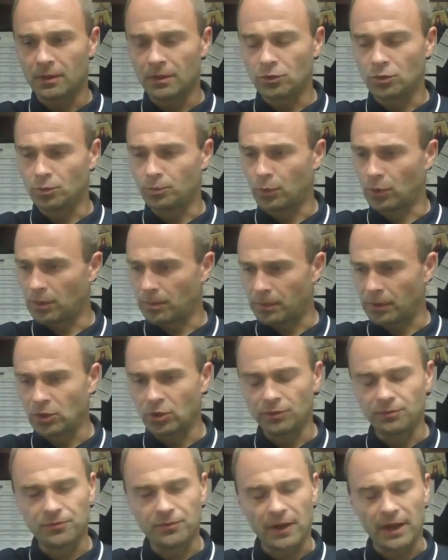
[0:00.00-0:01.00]
to put up a
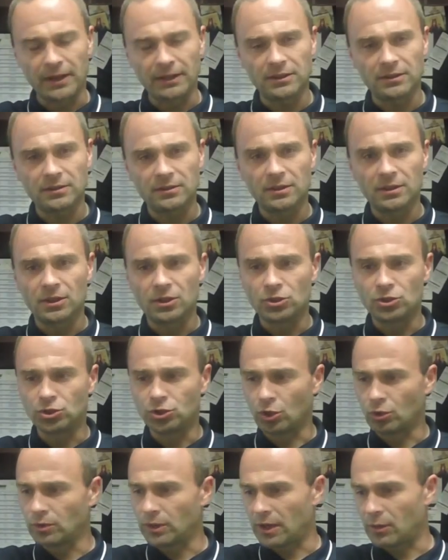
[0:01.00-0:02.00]
good fight,
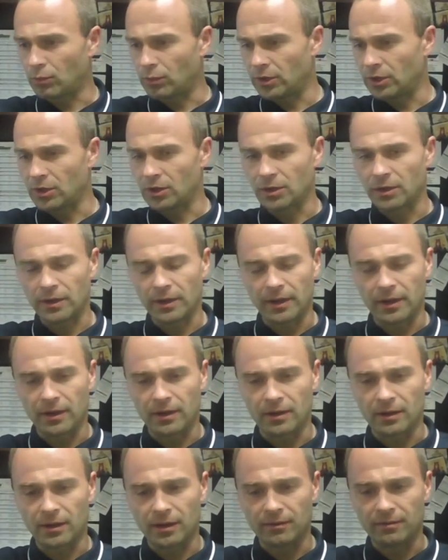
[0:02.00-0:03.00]
show that we are
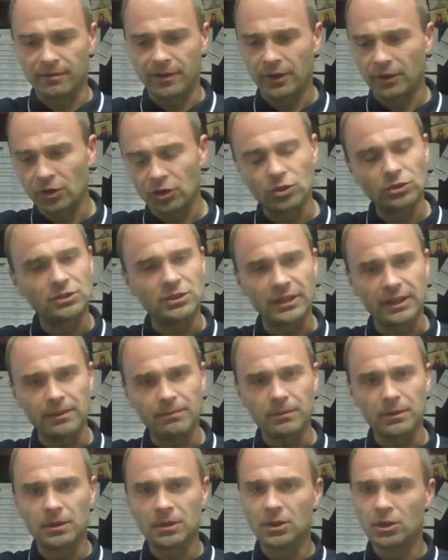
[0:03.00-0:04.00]
a, uh, a, very good
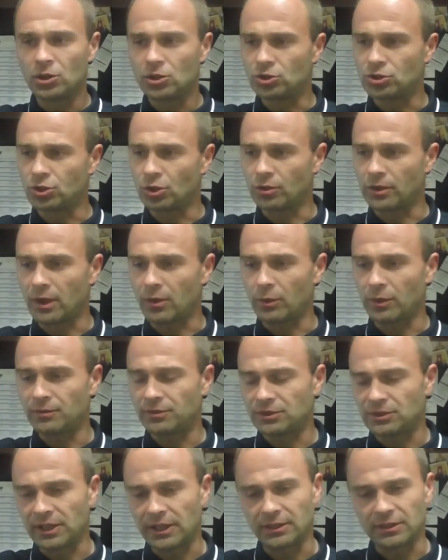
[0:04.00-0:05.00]
team, show that we've
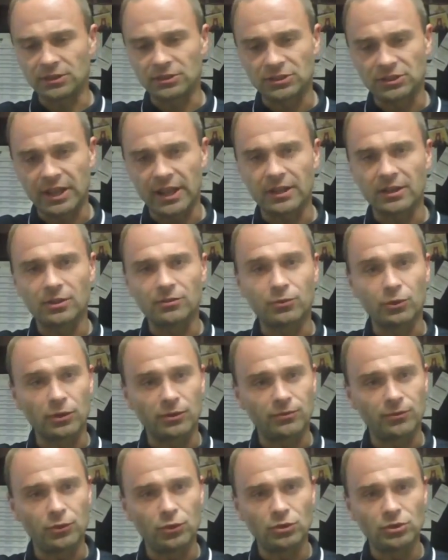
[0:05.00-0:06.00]
set the standard for
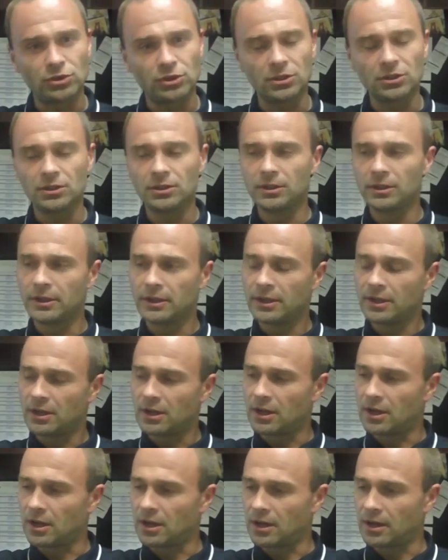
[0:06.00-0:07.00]
the future,
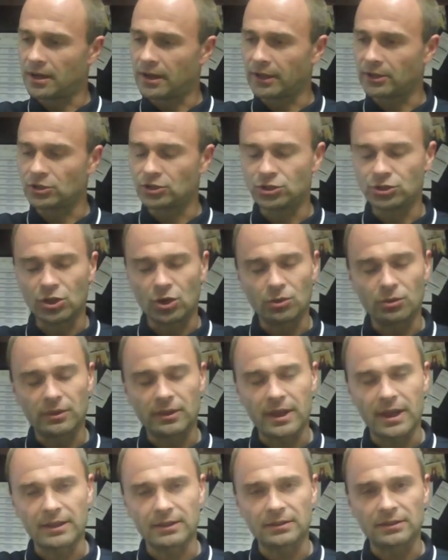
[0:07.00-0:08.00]
and show
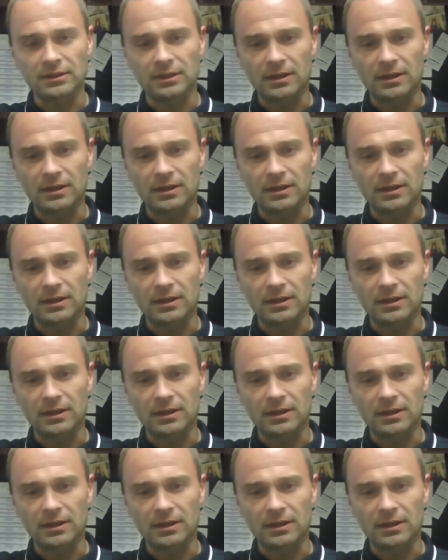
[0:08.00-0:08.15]
that.